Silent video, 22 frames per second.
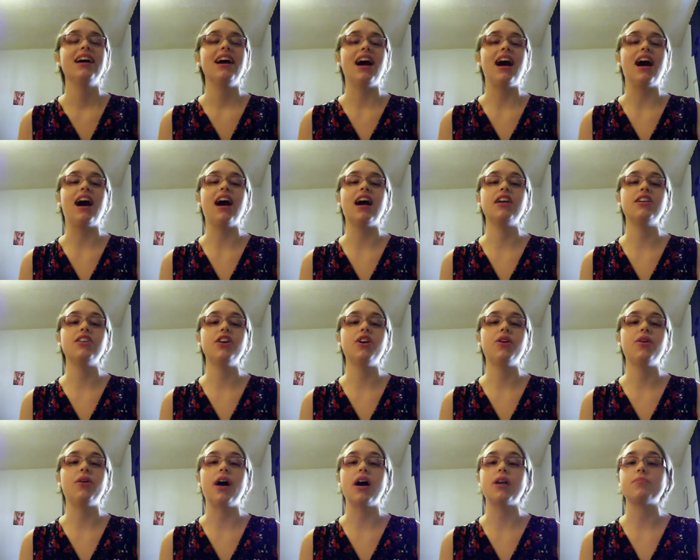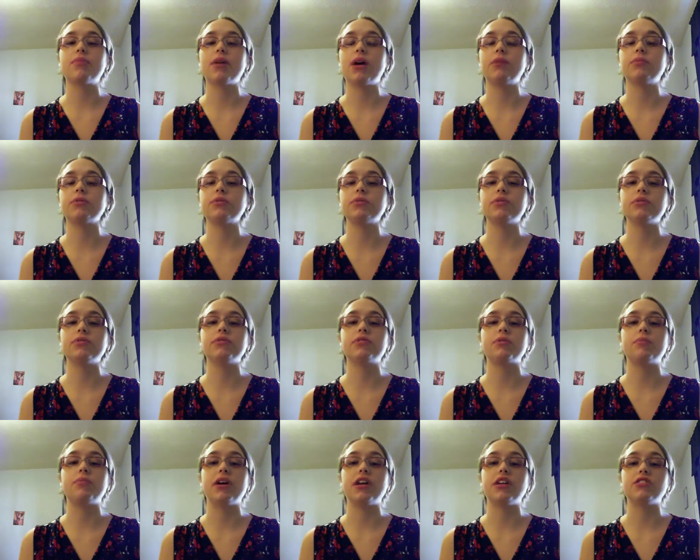I know I probably will lose
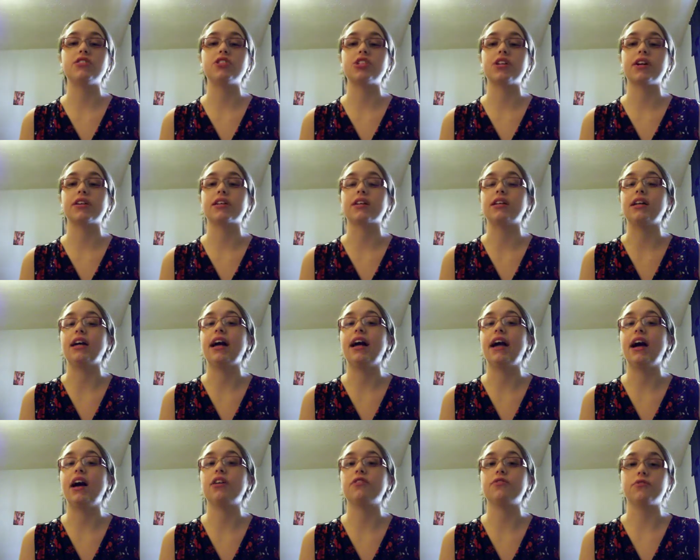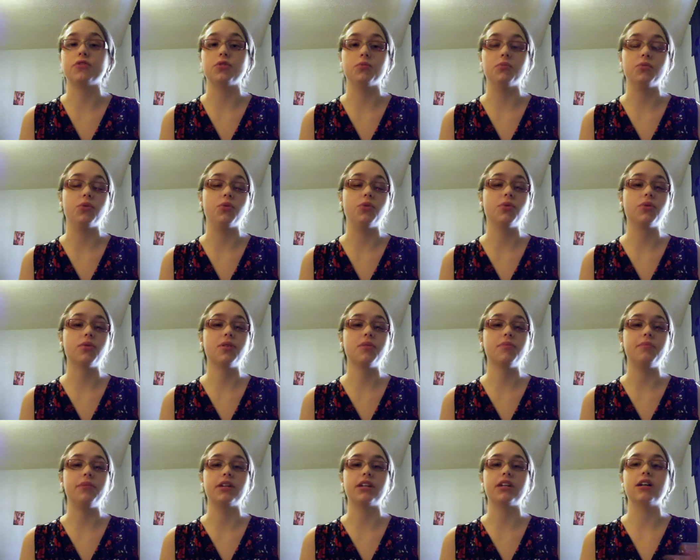a paycheck and a half or more
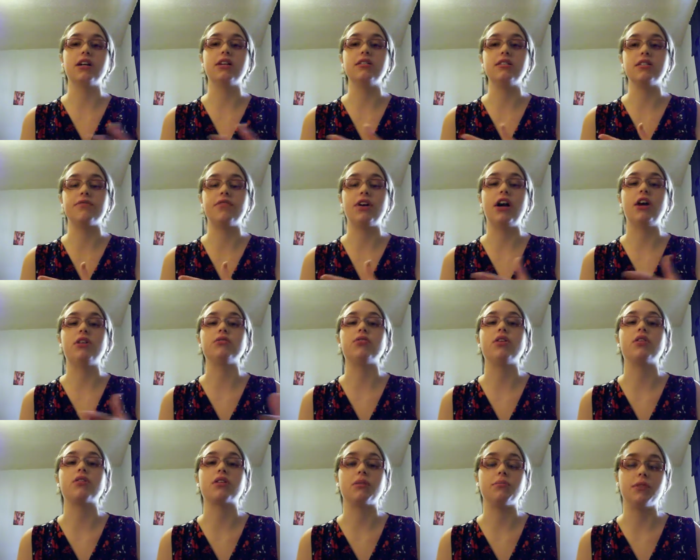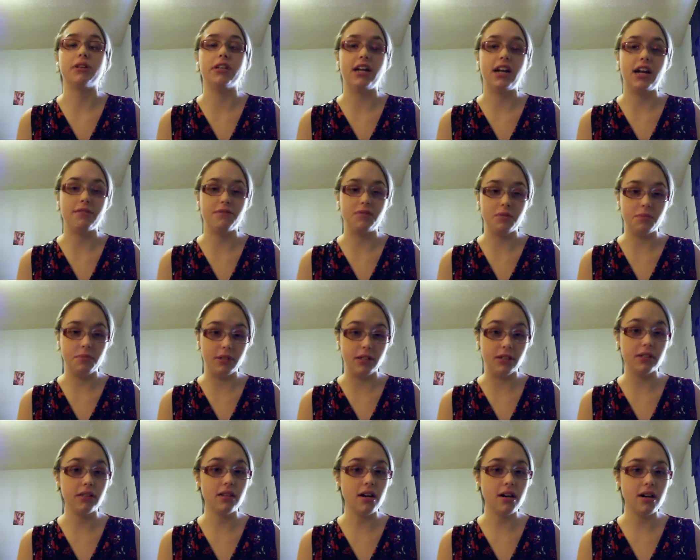because of how long I'm going to have to be
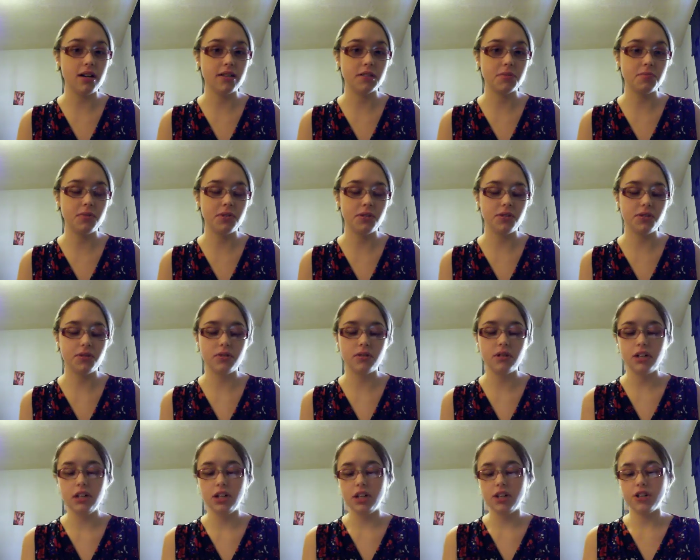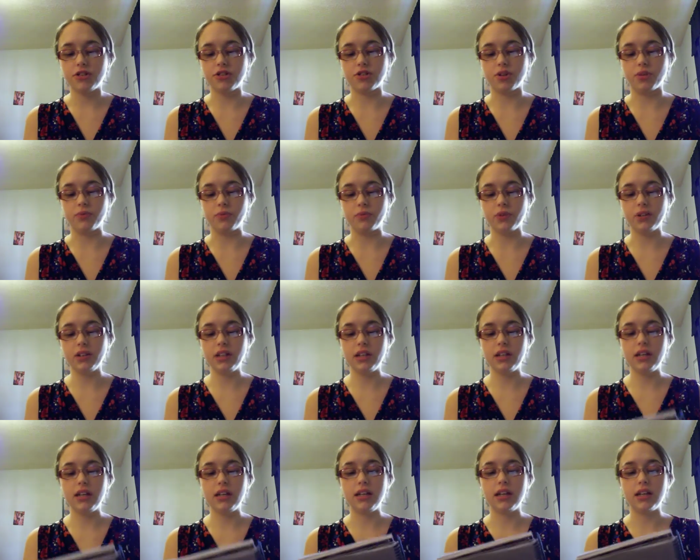in the hospital. So
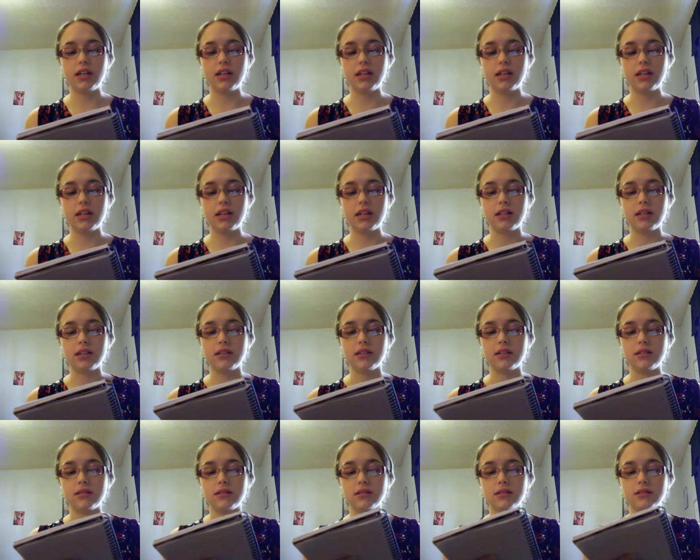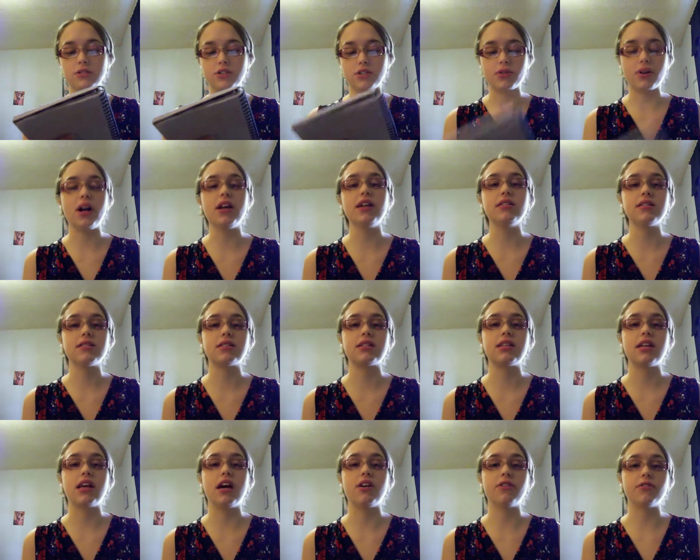really trying to
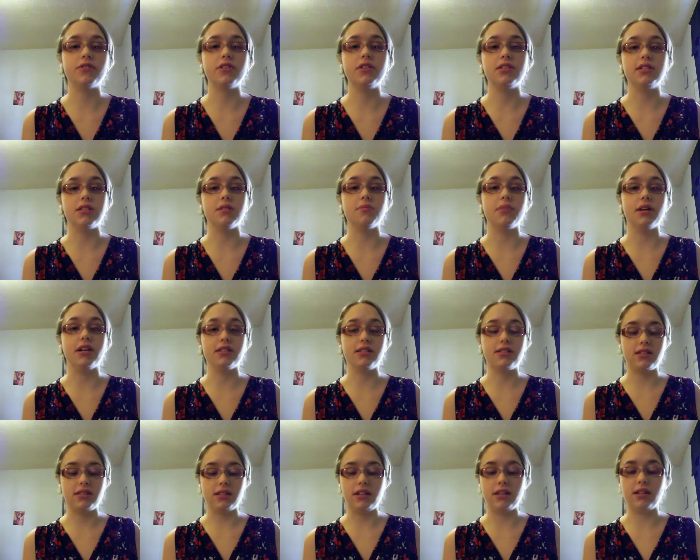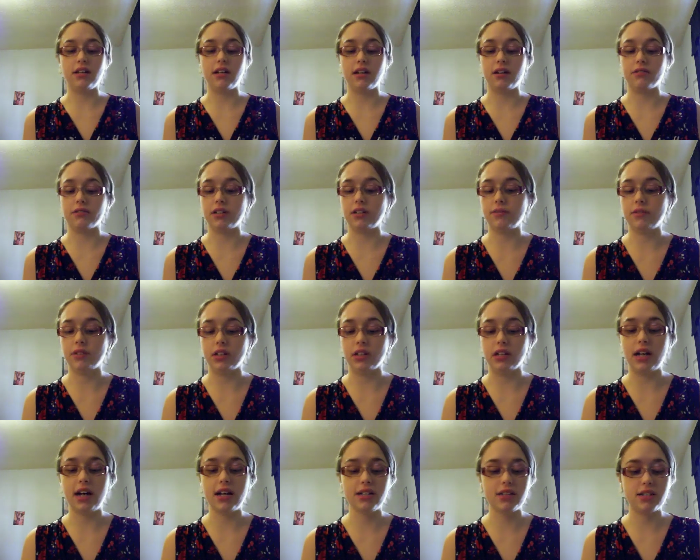stay healthy is the best thing, and I'll give you a
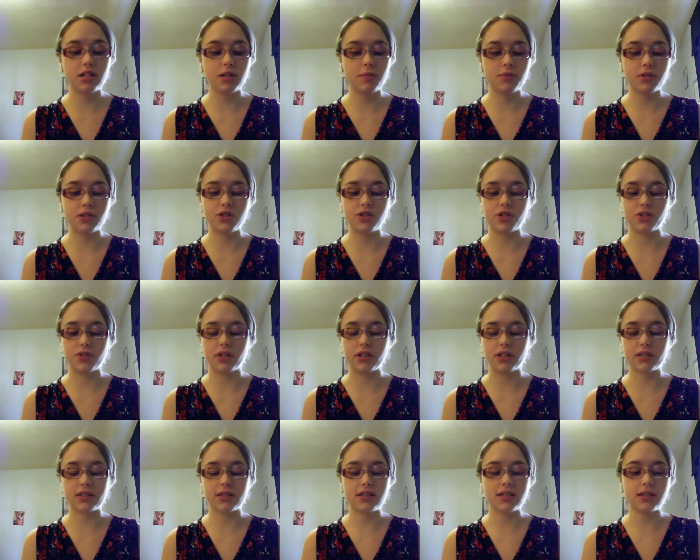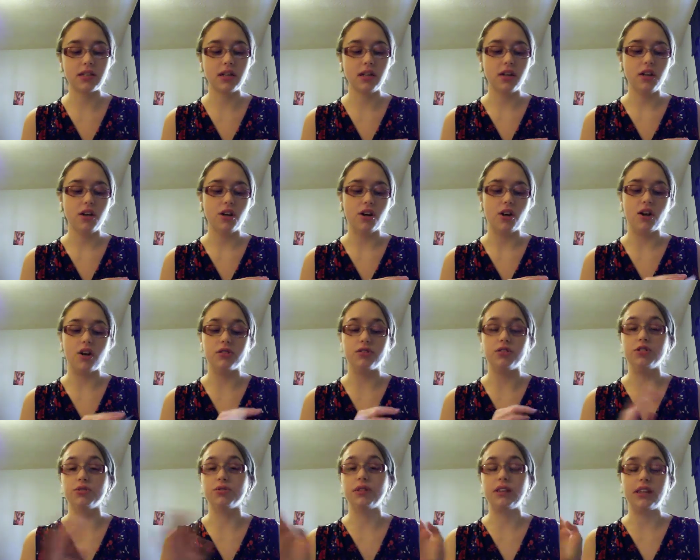lot of tips and tricks on
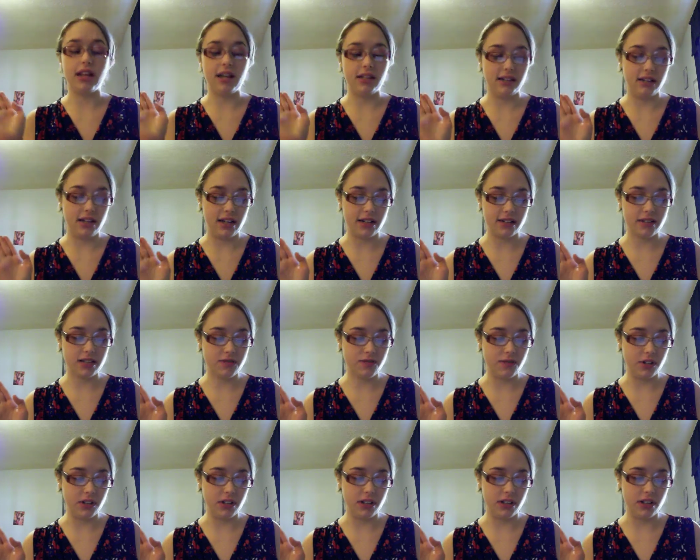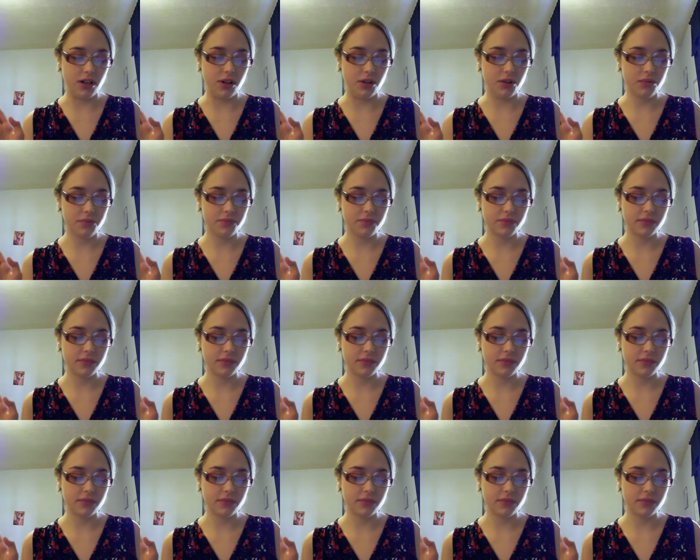doing that in the next video.